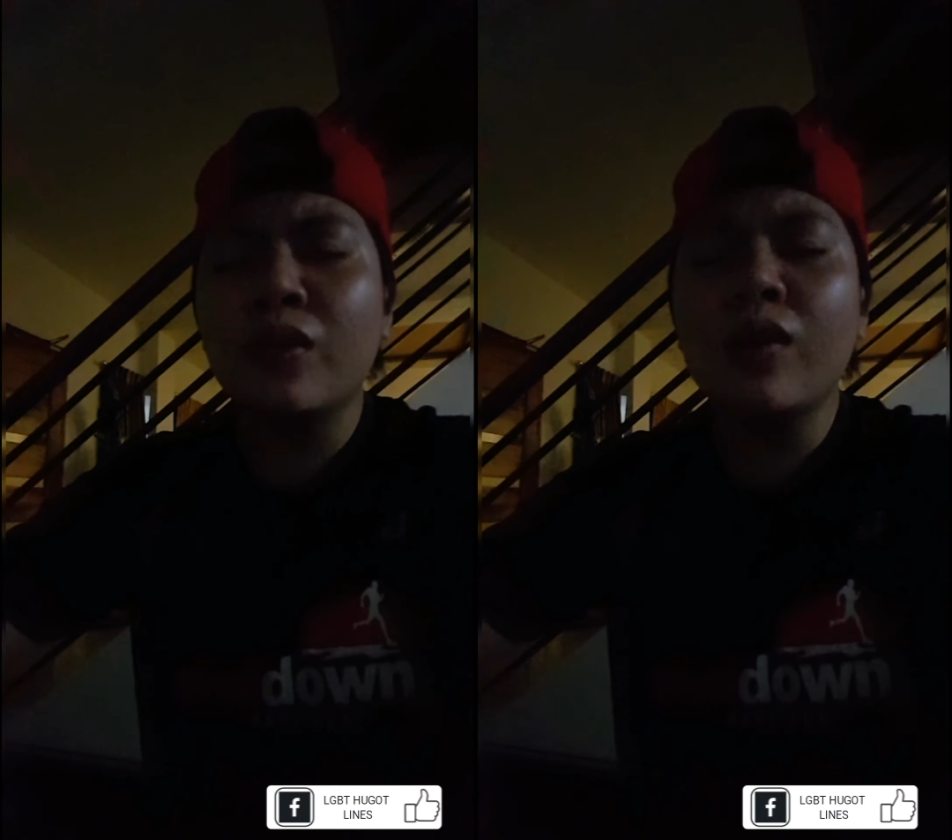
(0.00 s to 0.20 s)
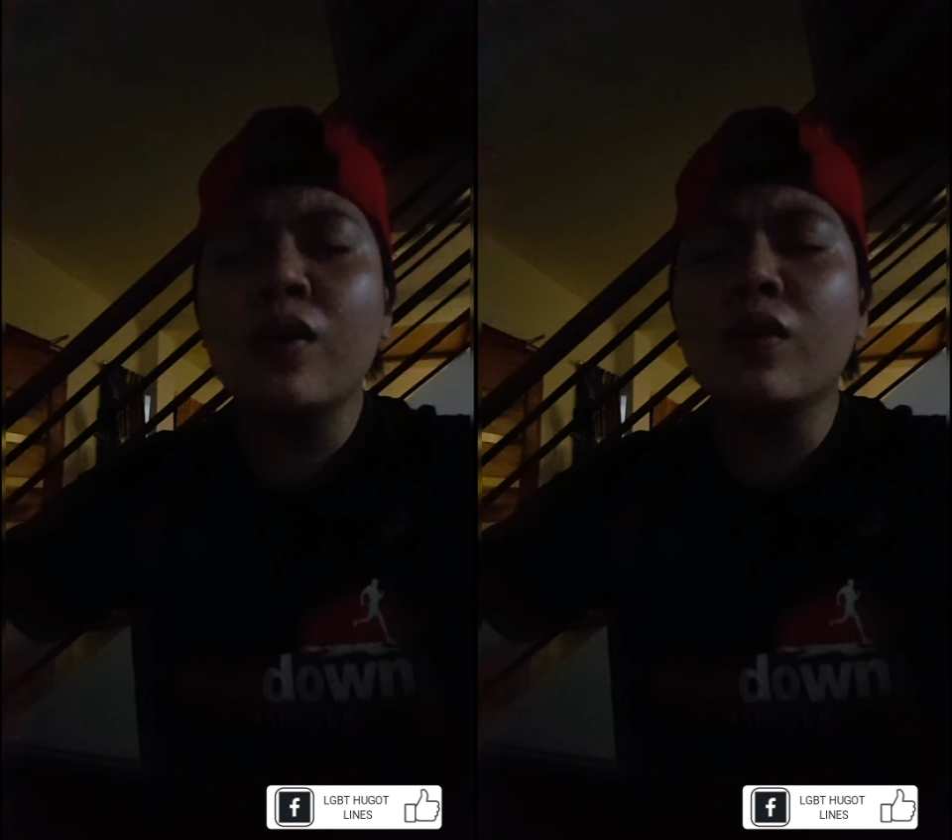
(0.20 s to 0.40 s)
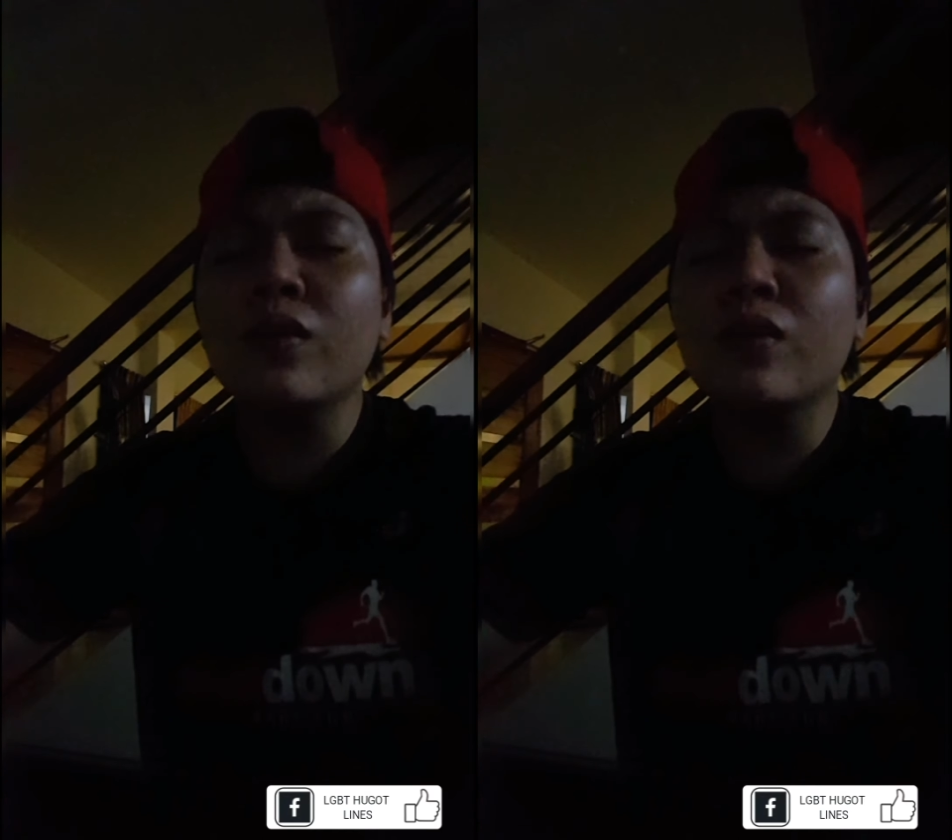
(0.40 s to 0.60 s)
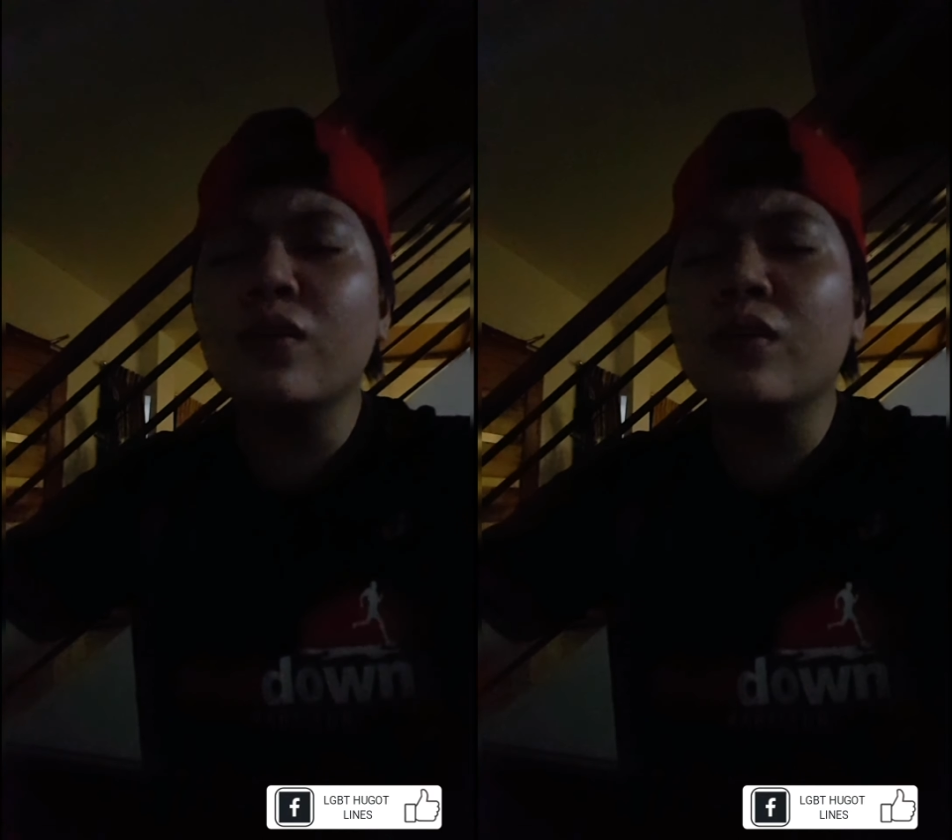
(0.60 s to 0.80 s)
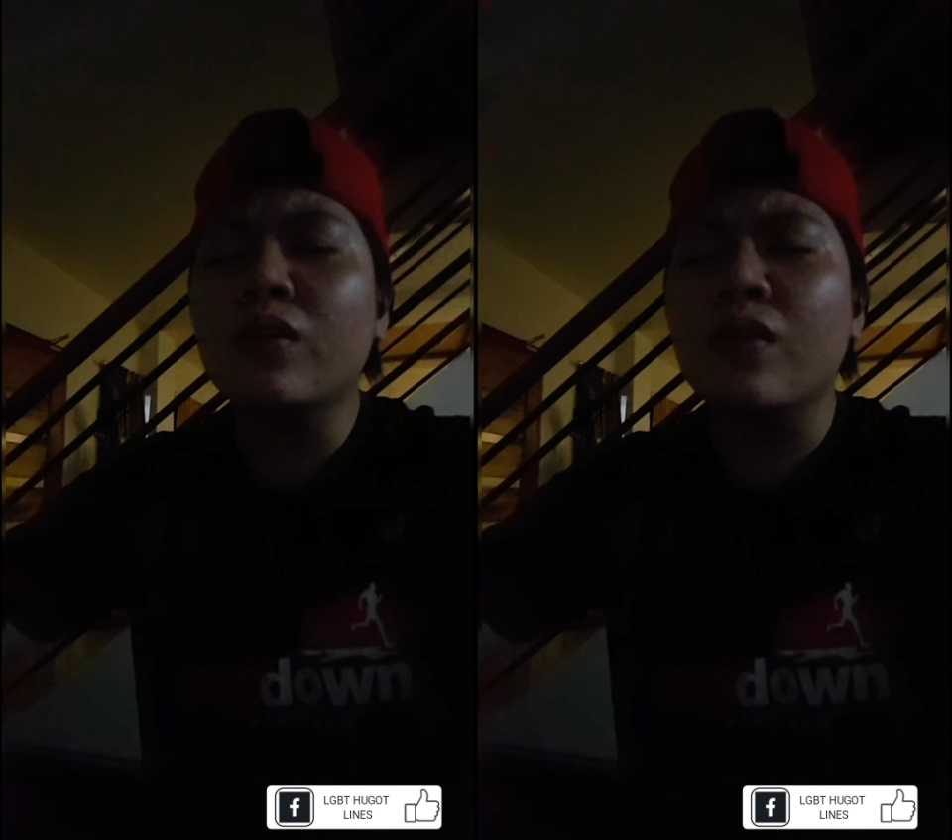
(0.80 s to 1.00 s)

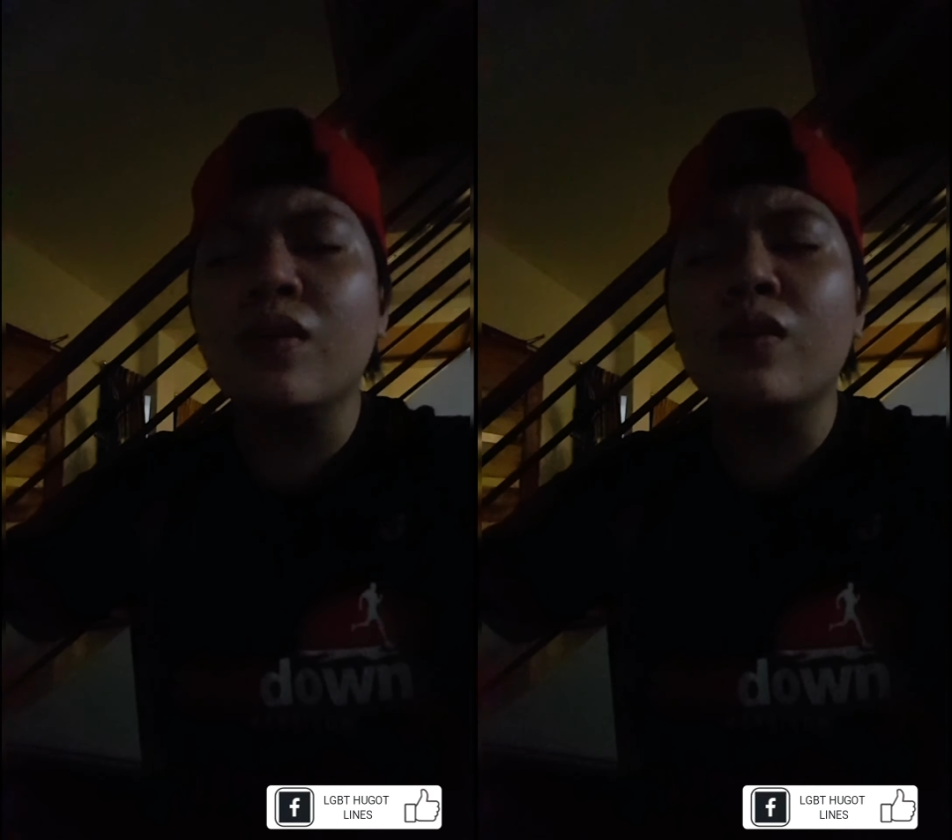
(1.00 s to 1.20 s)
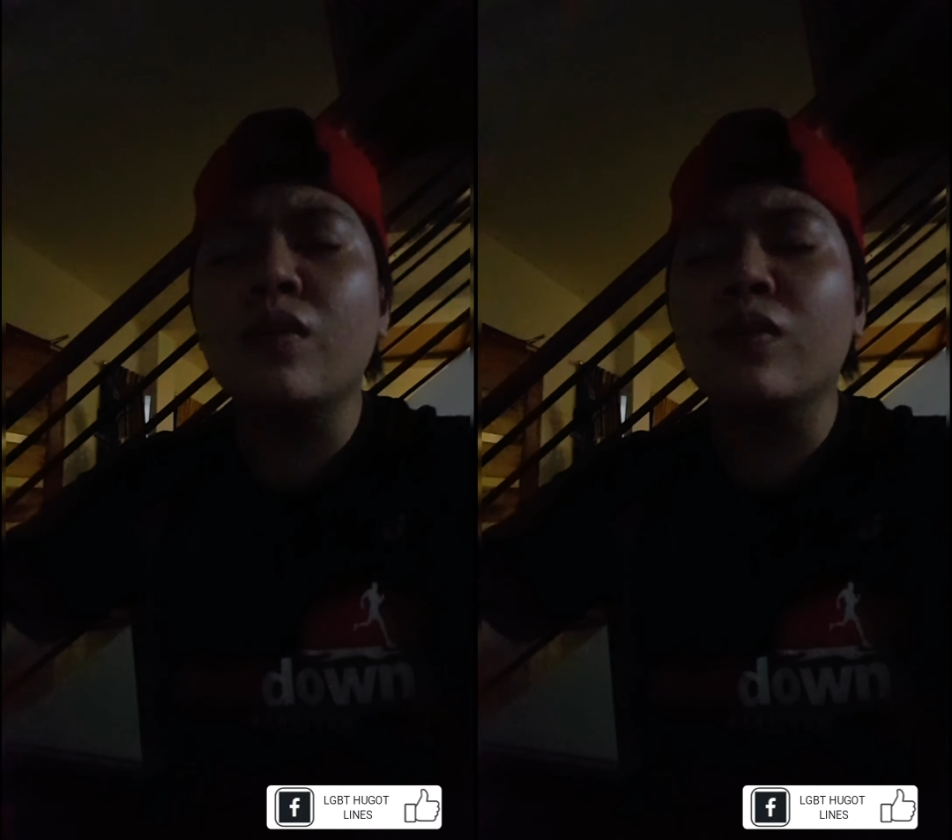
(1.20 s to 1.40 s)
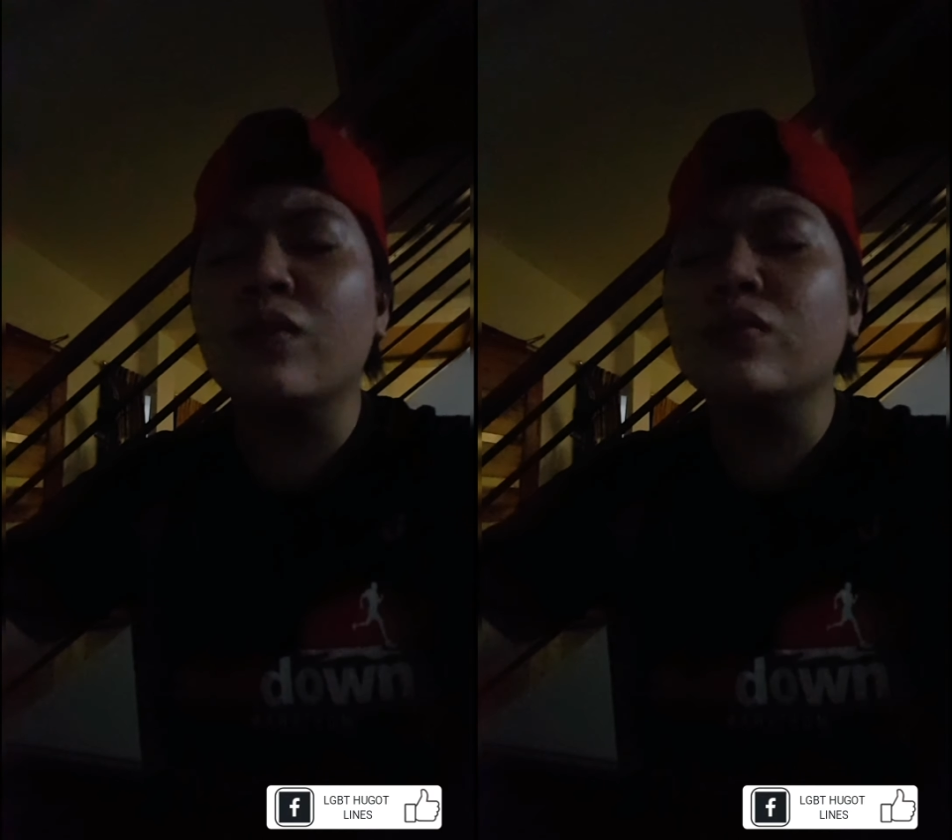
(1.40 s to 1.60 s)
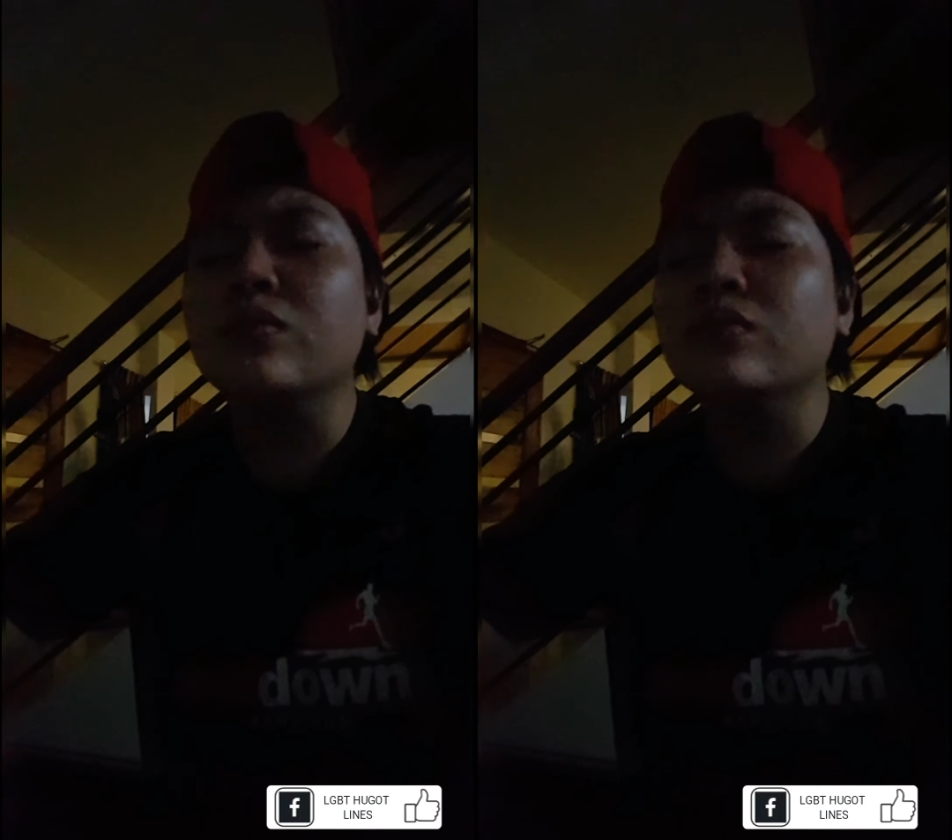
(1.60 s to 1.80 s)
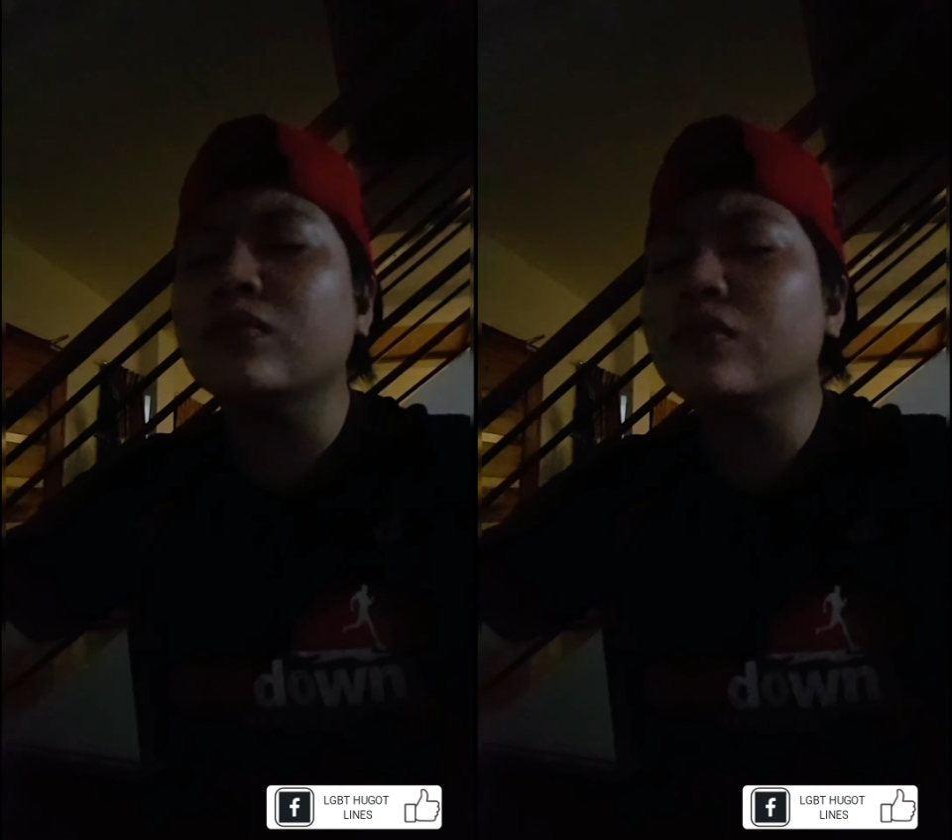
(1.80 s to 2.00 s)
wrong.